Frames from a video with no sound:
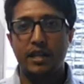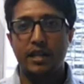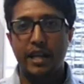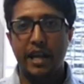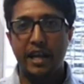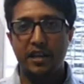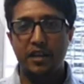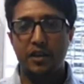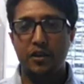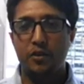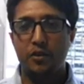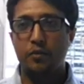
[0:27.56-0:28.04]

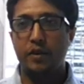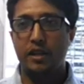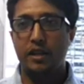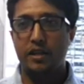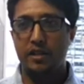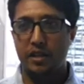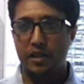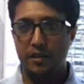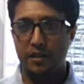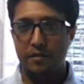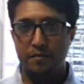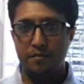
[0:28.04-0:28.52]
Thank you,
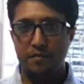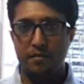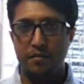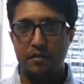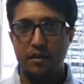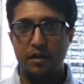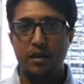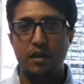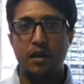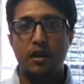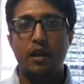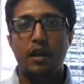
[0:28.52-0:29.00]
Mandeep.
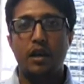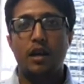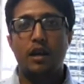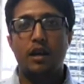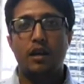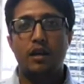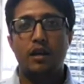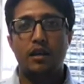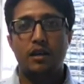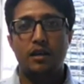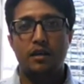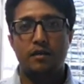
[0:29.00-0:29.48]

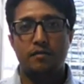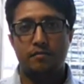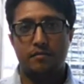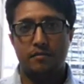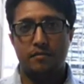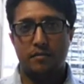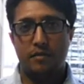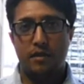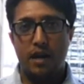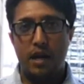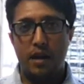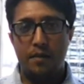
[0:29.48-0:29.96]

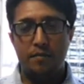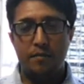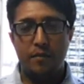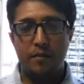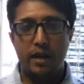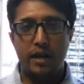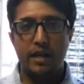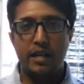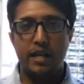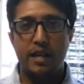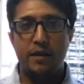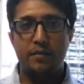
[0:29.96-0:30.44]
And
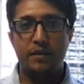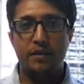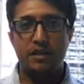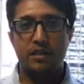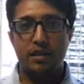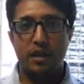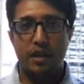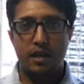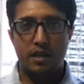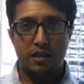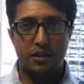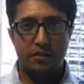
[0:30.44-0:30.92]
my name
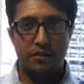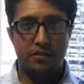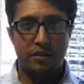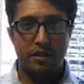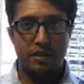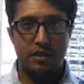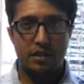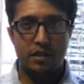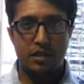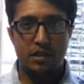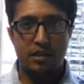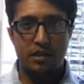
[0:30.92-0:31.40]
is Atif
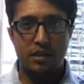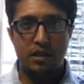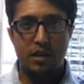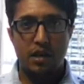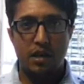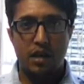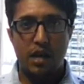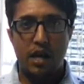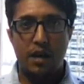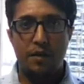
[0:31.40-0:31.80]
Raza,